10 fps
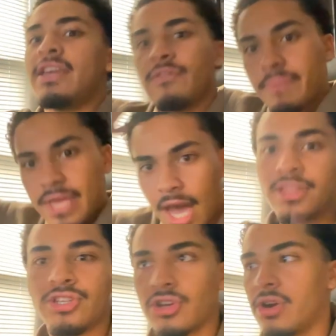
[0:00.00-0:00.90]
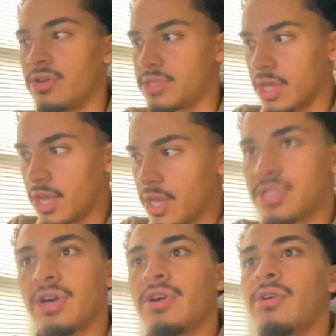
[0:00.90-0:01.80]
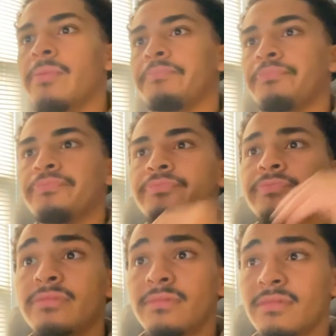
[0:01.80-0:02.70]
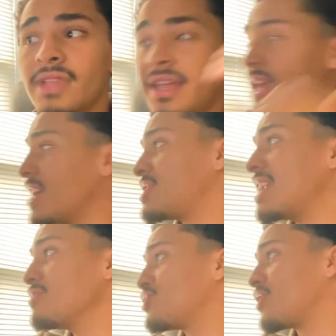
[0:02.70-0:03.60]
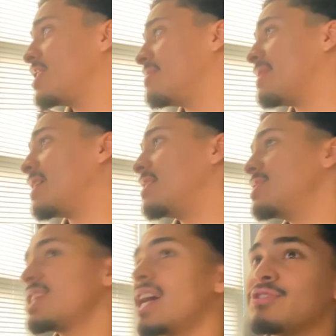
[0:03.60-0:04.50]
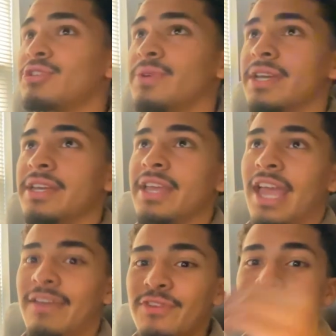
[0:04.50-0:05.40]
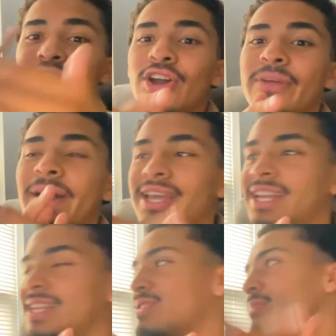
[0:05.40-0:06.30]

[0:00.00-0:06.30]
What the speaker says: beyond the charts. So, yeah, shout out to trading, man. Shout out to it. If you ever thought about getting into it, bro,